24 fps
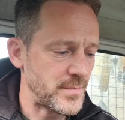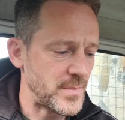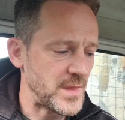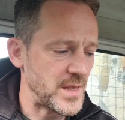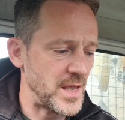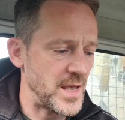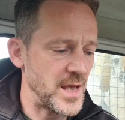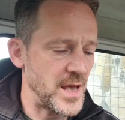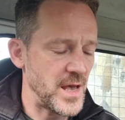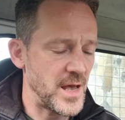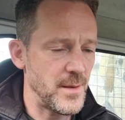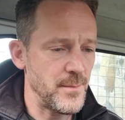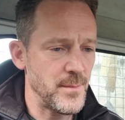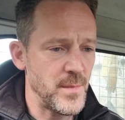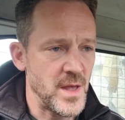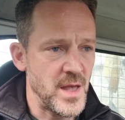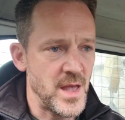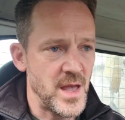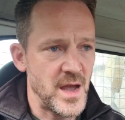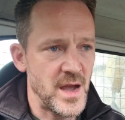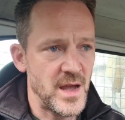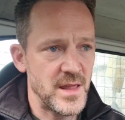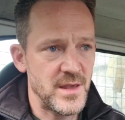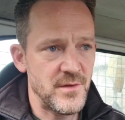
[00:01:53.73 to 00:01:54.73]
And
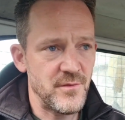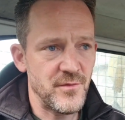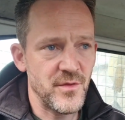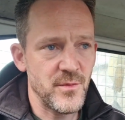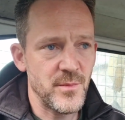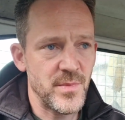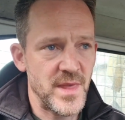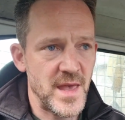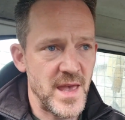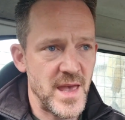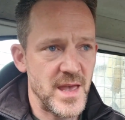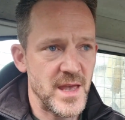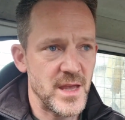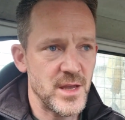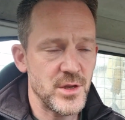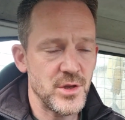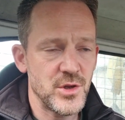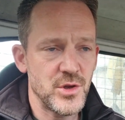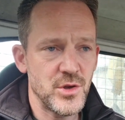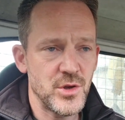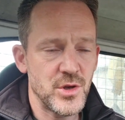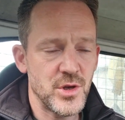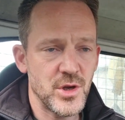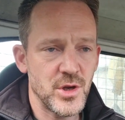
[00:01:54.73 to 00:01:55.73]
then from there
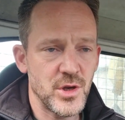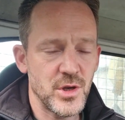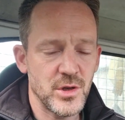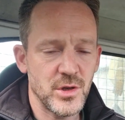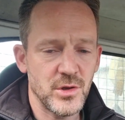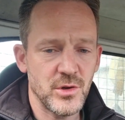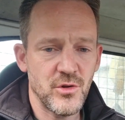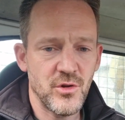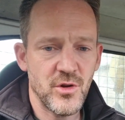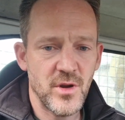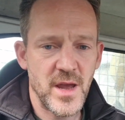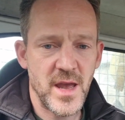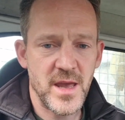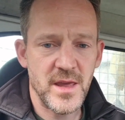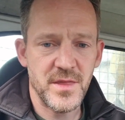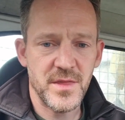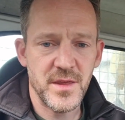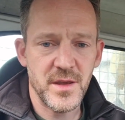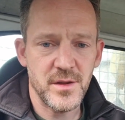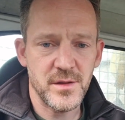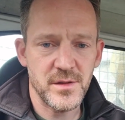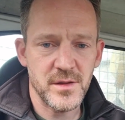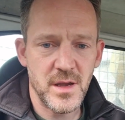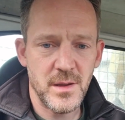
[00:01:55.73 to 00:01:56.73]
you can create
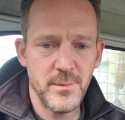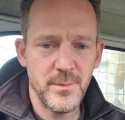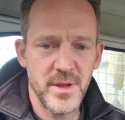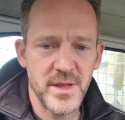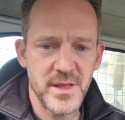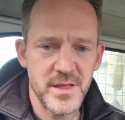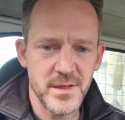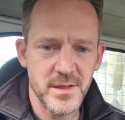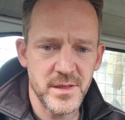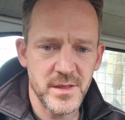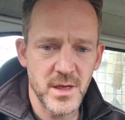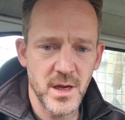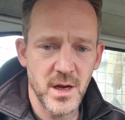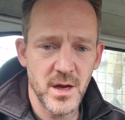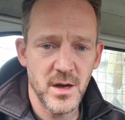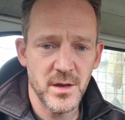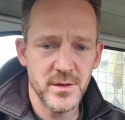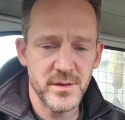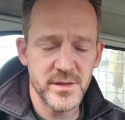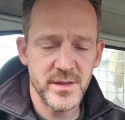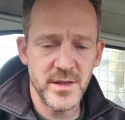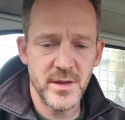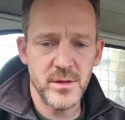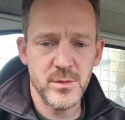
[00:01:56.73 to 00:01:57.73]
things like business
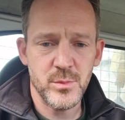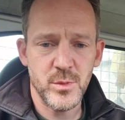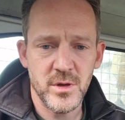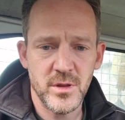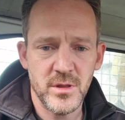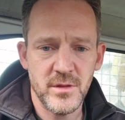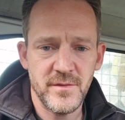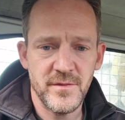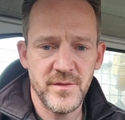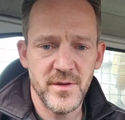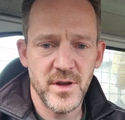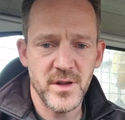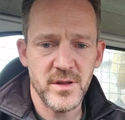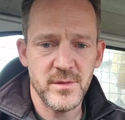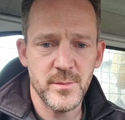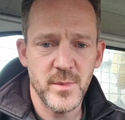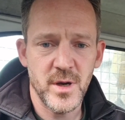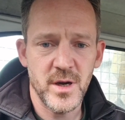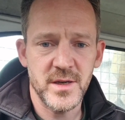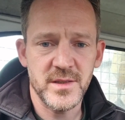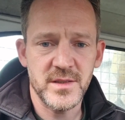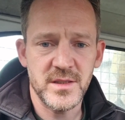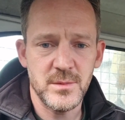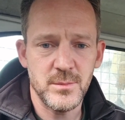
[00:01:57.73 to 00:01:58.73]
cards, and that was one of the first
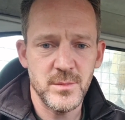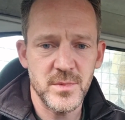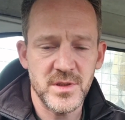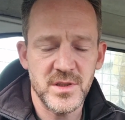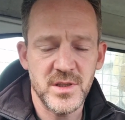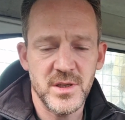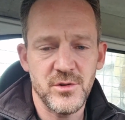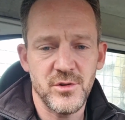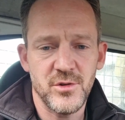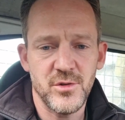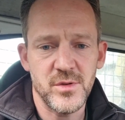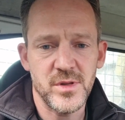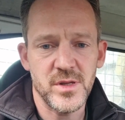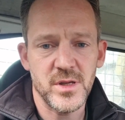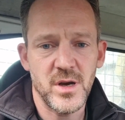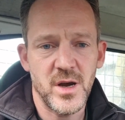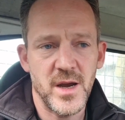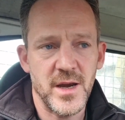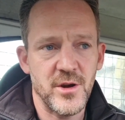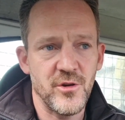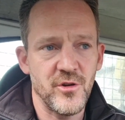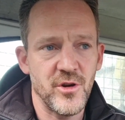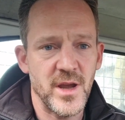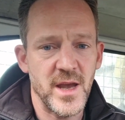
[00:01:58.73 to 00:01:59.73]
marketing materials I
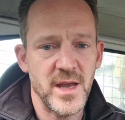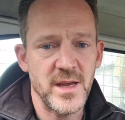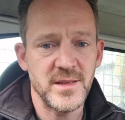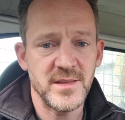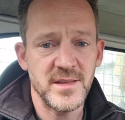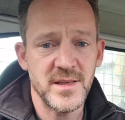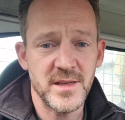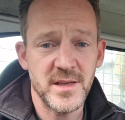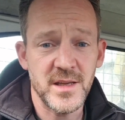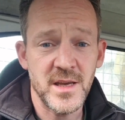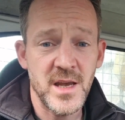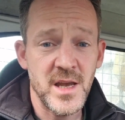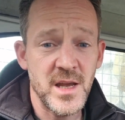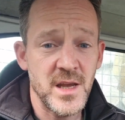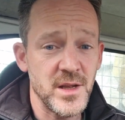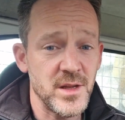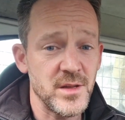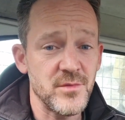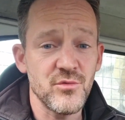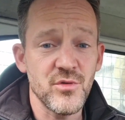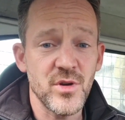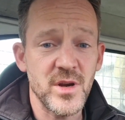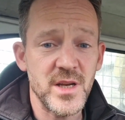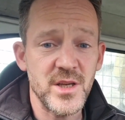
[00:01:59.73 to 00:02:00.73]
created.
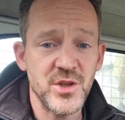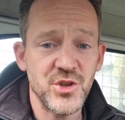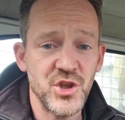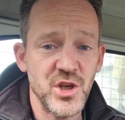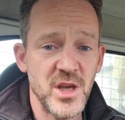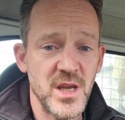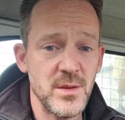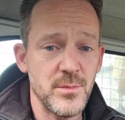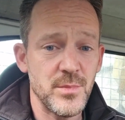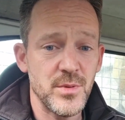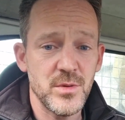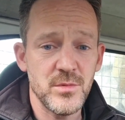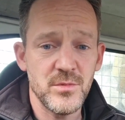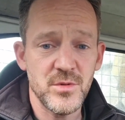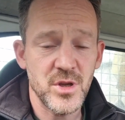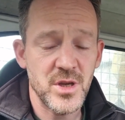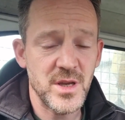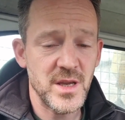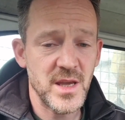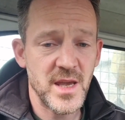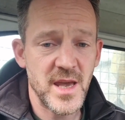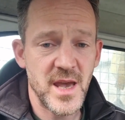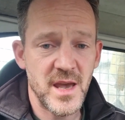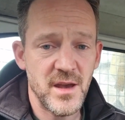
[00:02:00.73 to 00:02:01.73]
It's really cheap. You
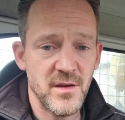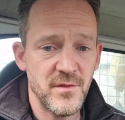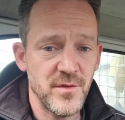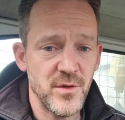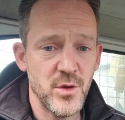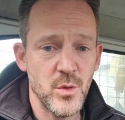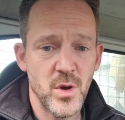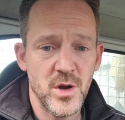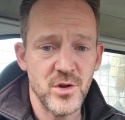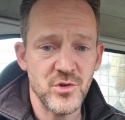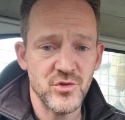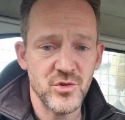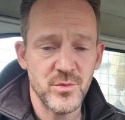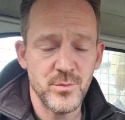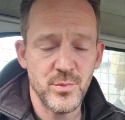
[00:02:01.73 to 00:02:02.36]
can get a few hundred